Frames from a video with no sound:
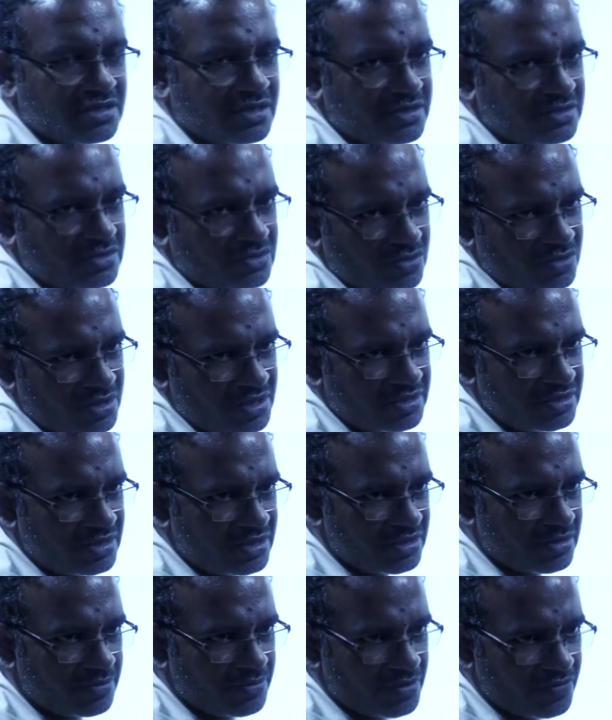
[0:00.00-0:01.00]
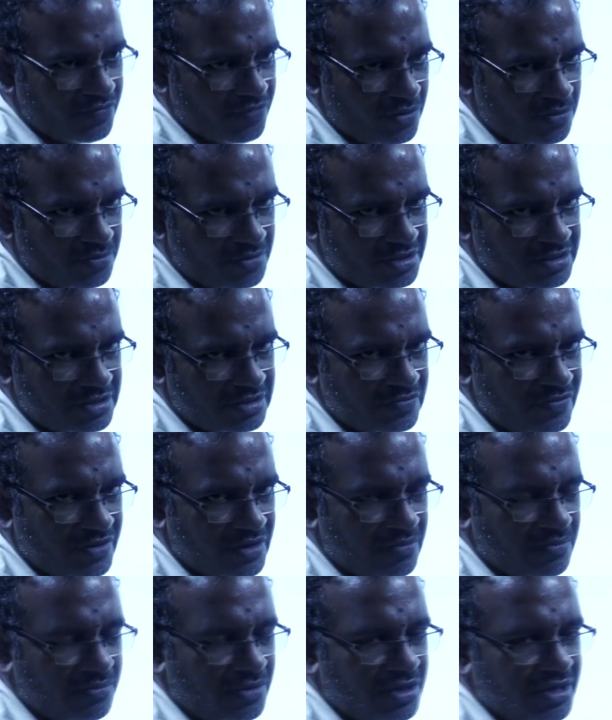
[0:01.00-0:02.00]
That is so. That is the reason pre-formulation is
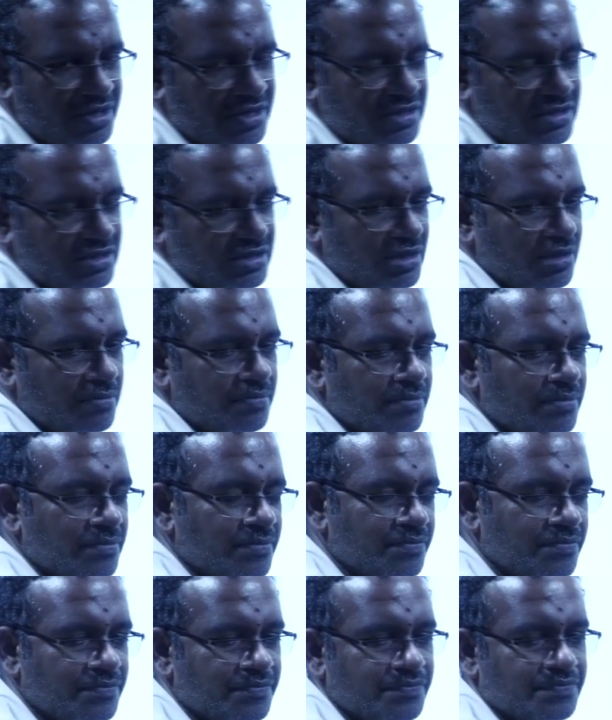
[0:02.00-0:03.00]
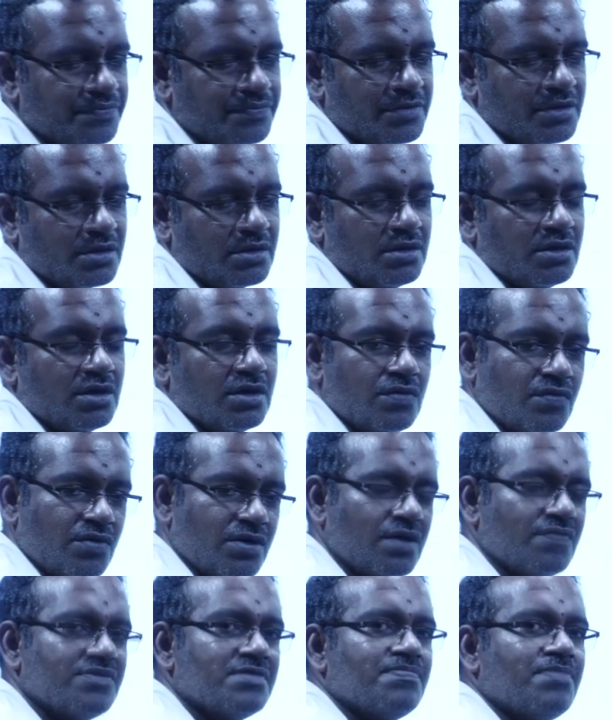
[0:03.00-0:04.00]
very important step.
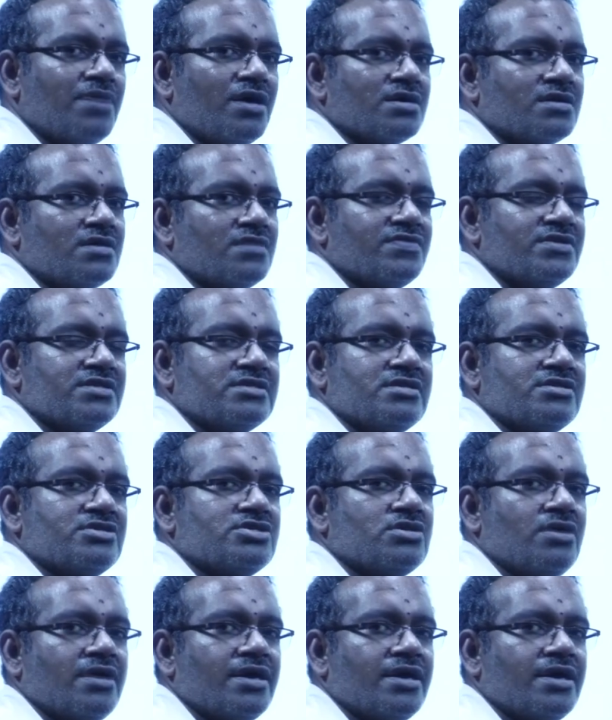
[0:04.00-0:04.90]
One of the part of research